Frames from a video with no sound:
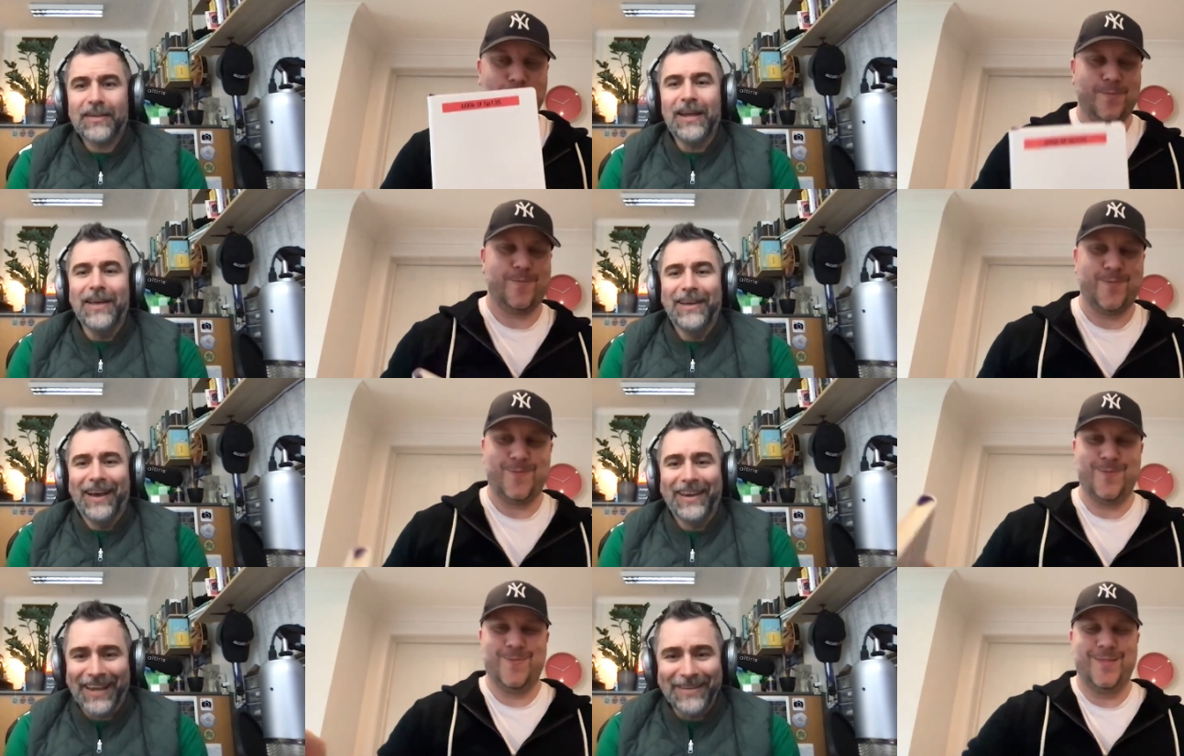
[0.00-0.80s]
Speaker 1: I
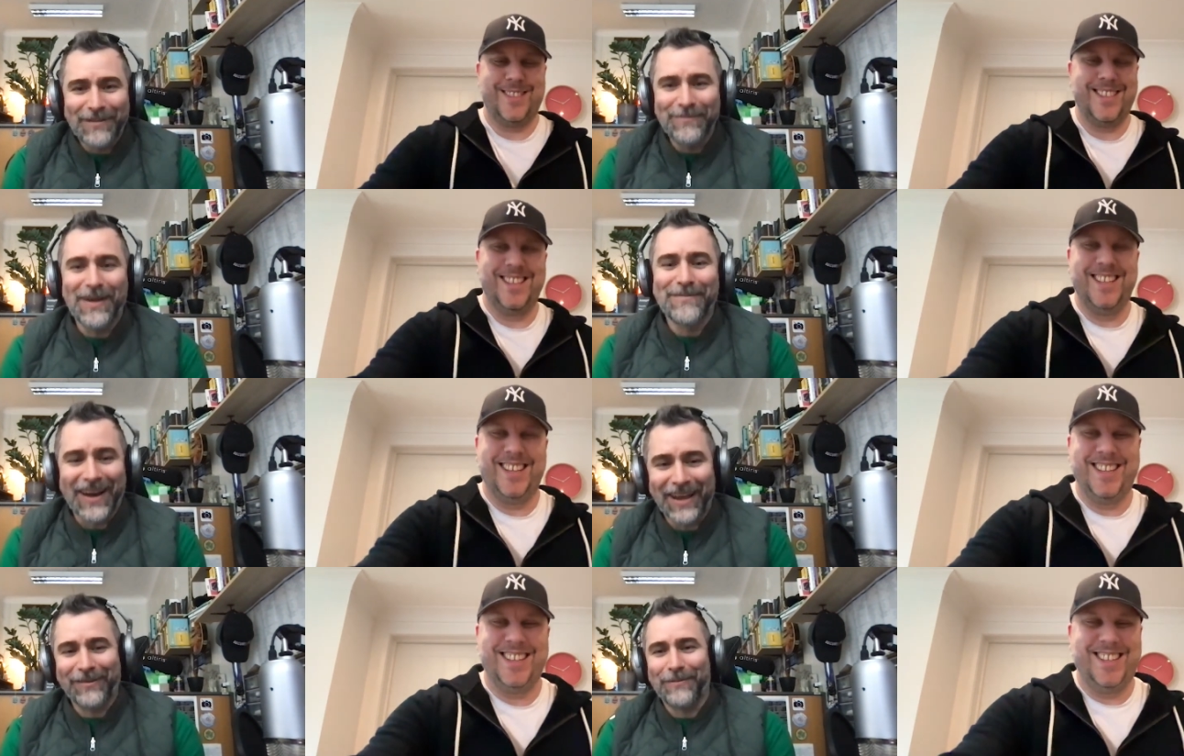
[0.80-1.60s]
I can't remember
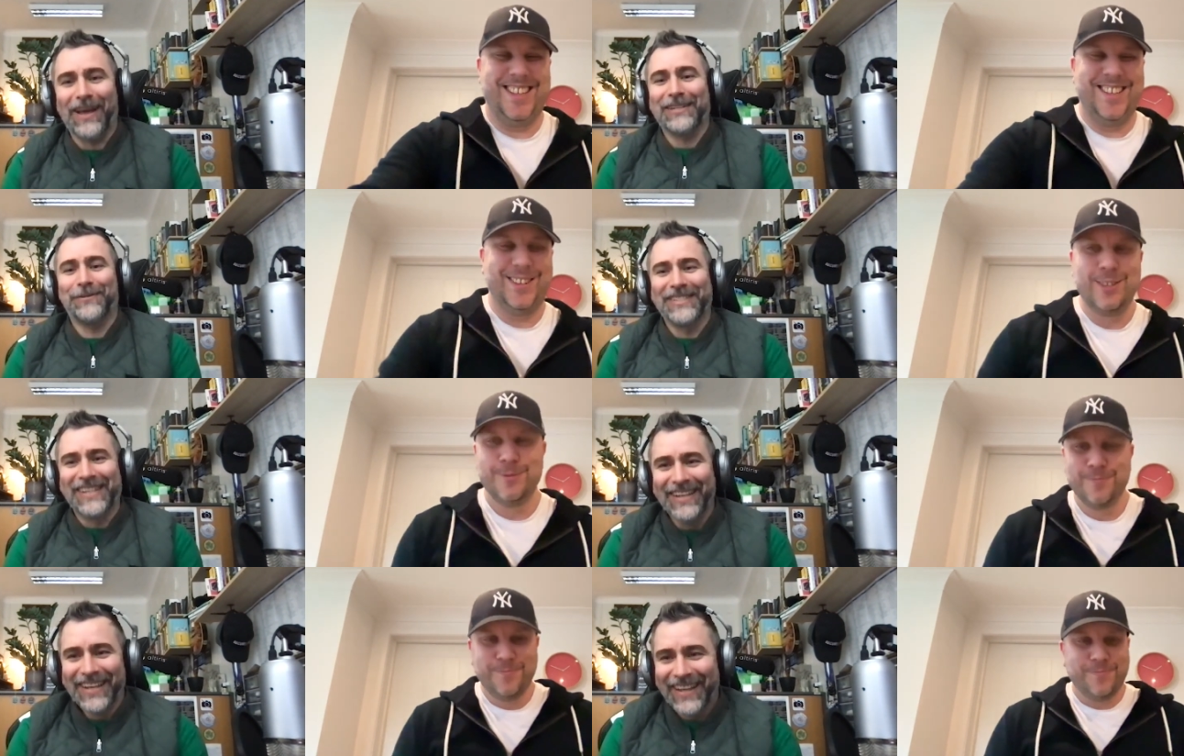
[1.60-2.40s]
half the passwords.
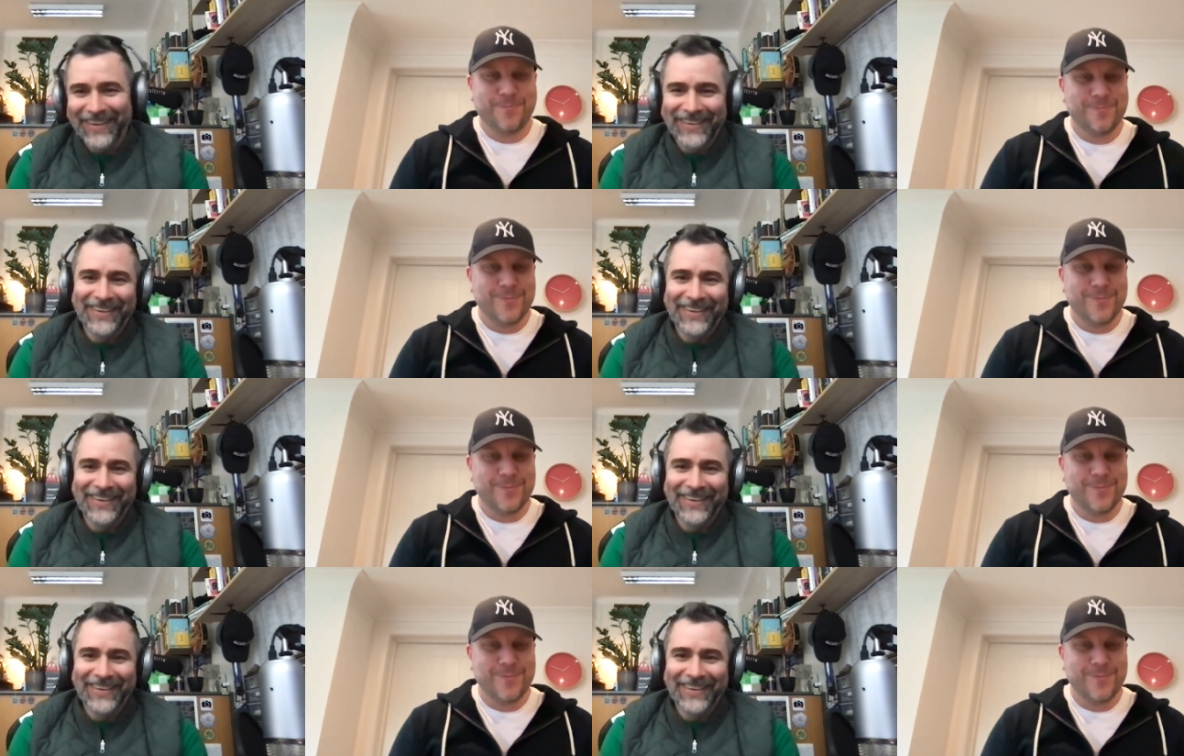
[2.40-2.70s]
Yeah,